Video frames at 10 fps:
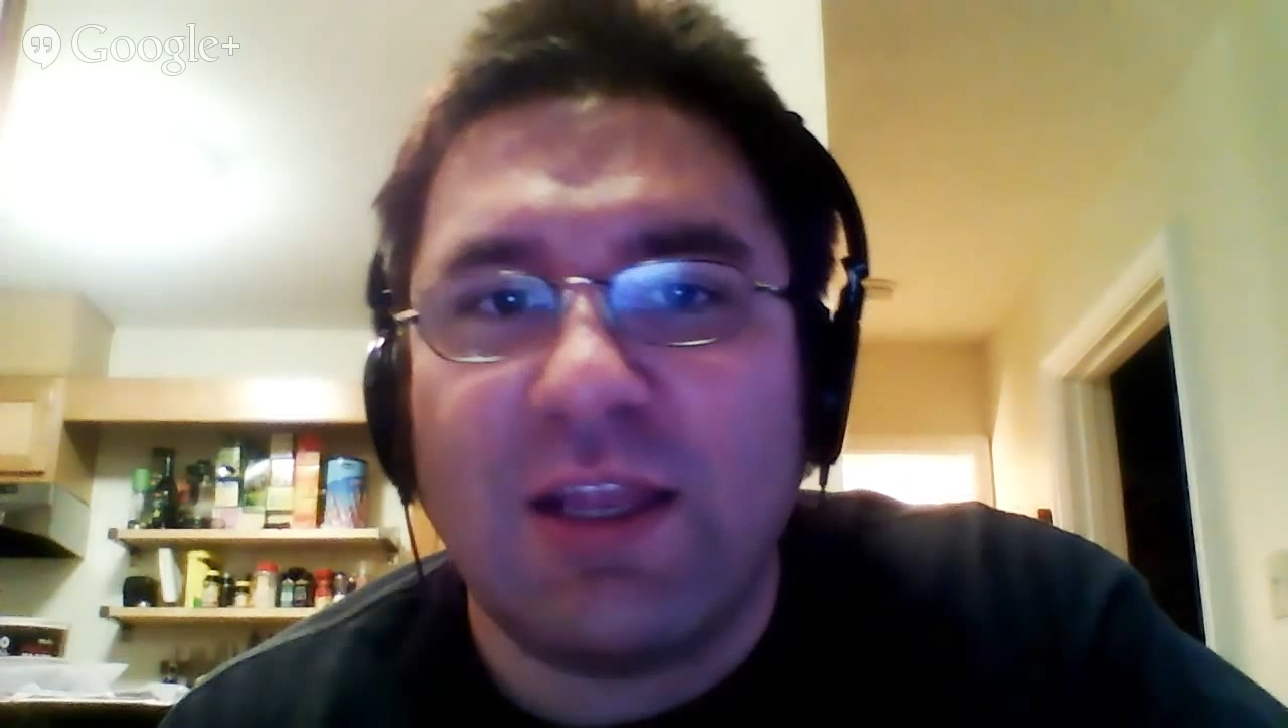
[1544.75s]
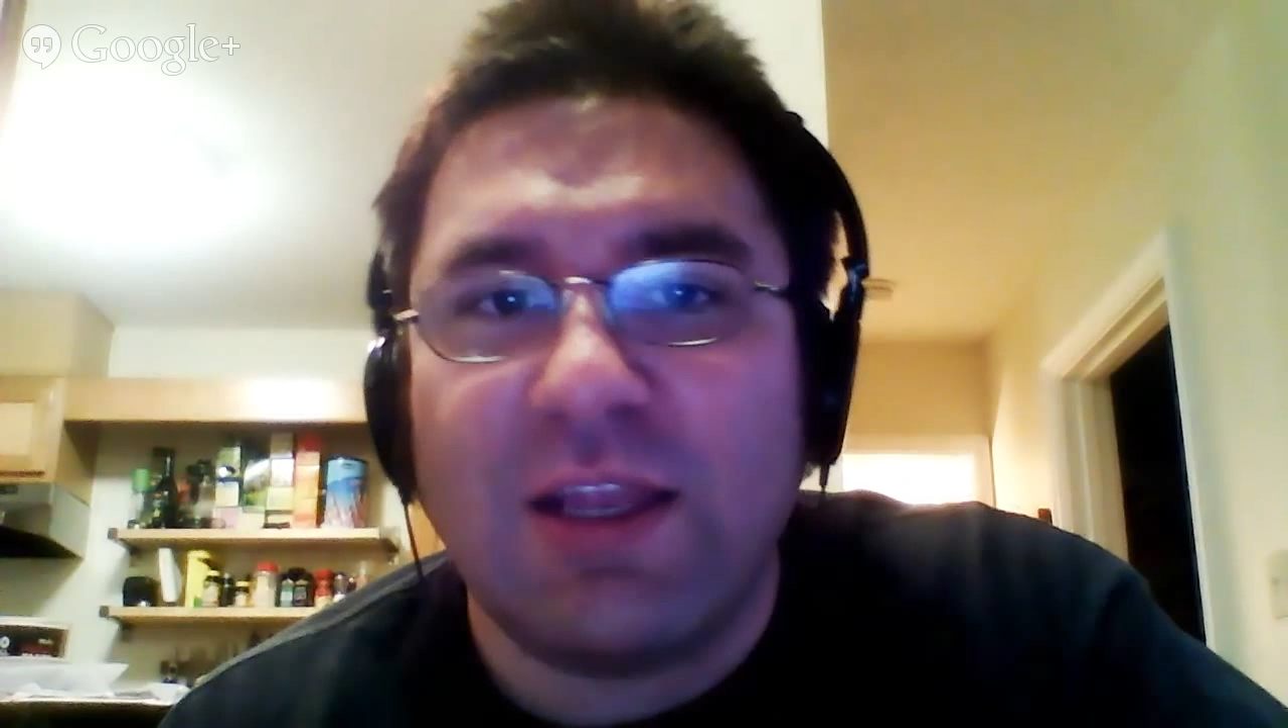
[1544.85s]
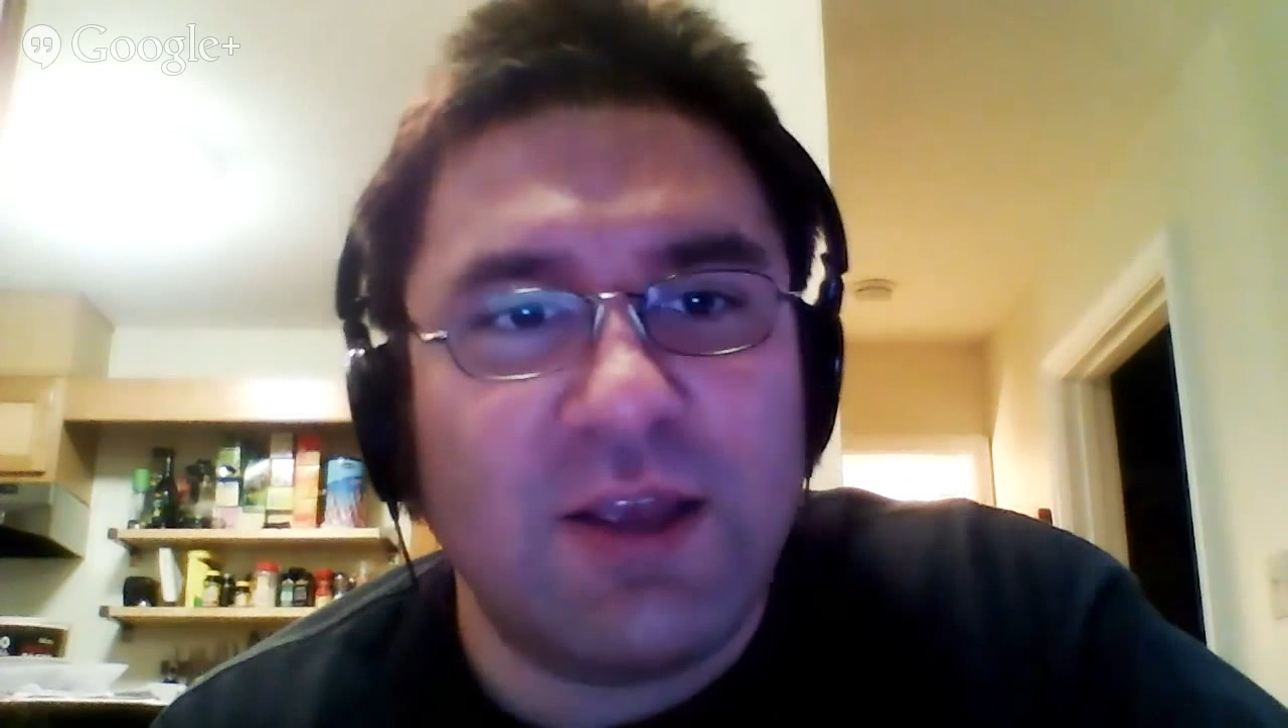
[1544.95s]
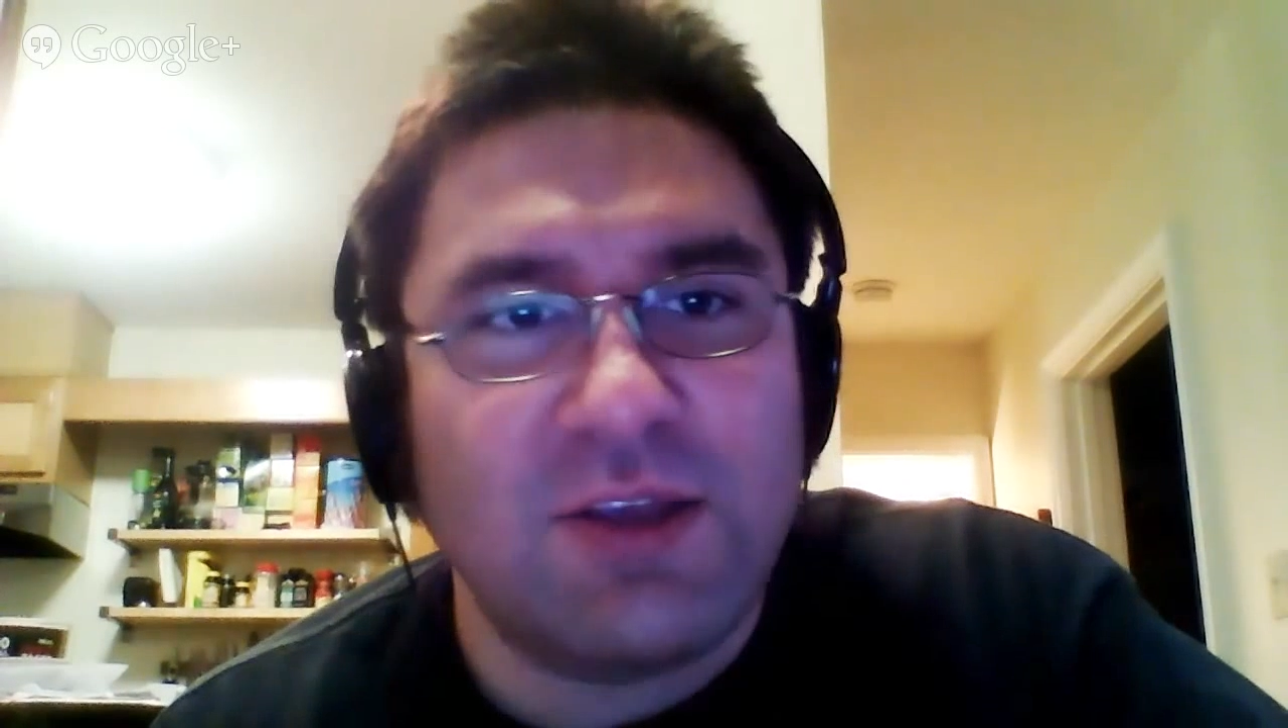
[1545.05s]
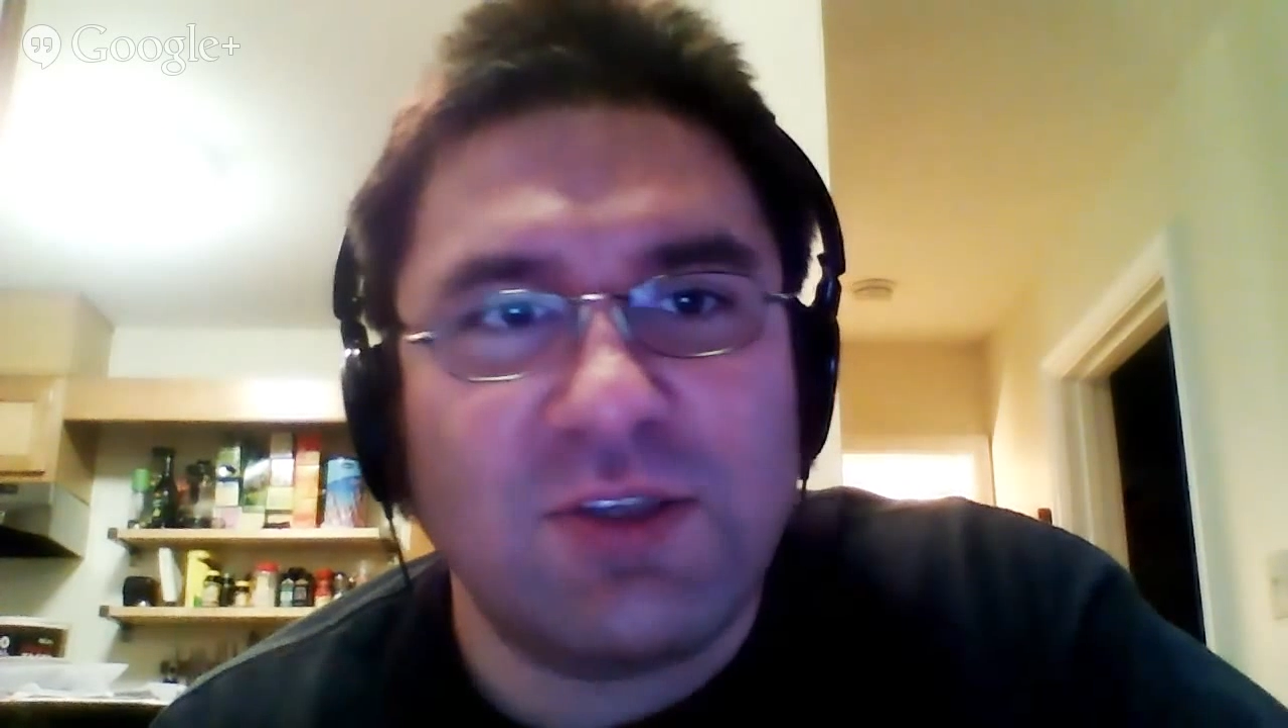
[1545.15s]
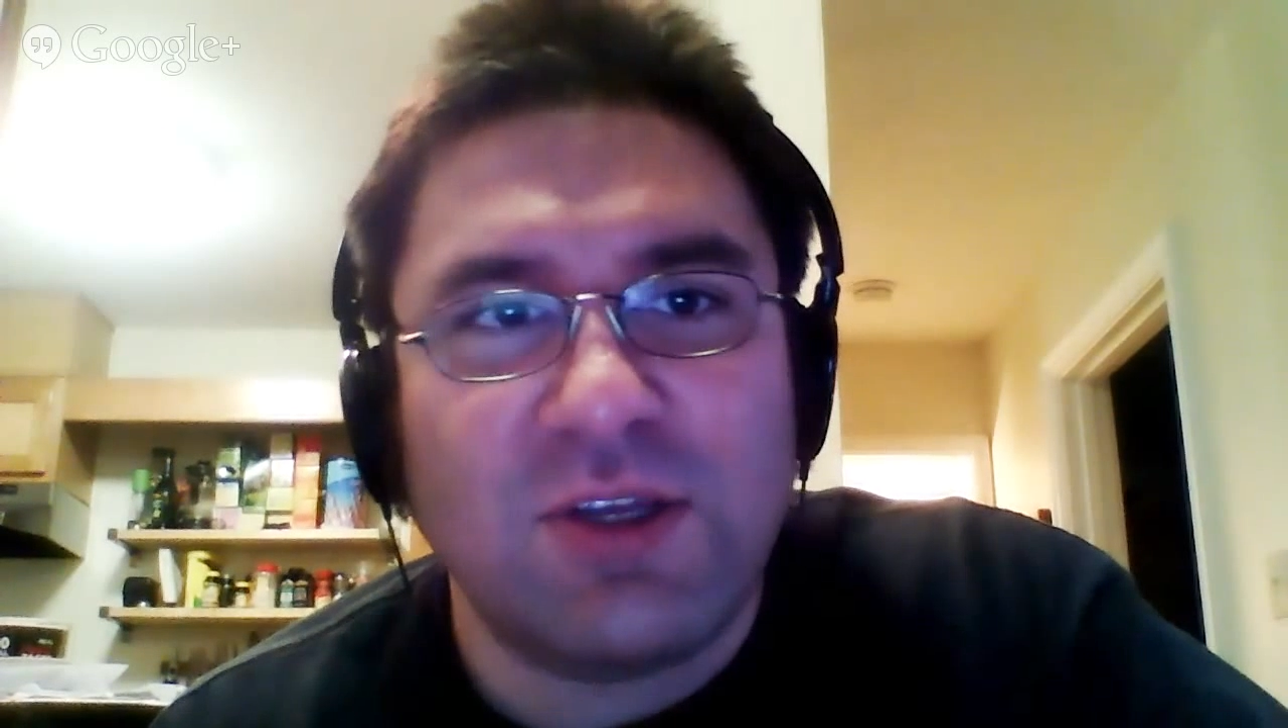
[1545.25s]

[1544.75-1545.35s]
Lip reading: like because